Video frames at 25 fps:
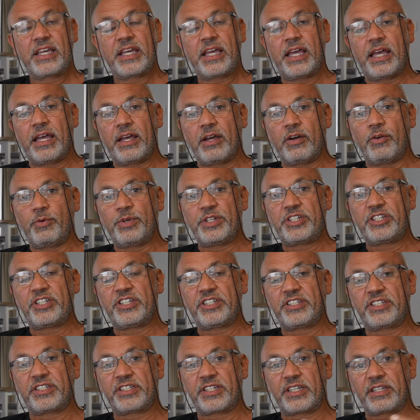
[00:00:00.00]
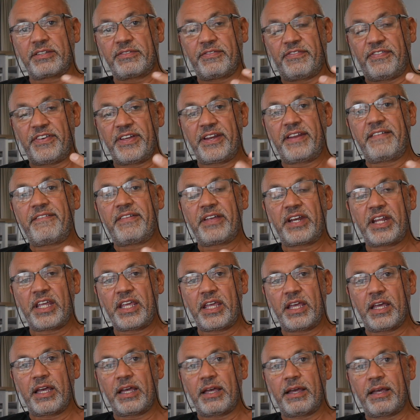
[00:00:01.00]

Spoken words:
which is very, very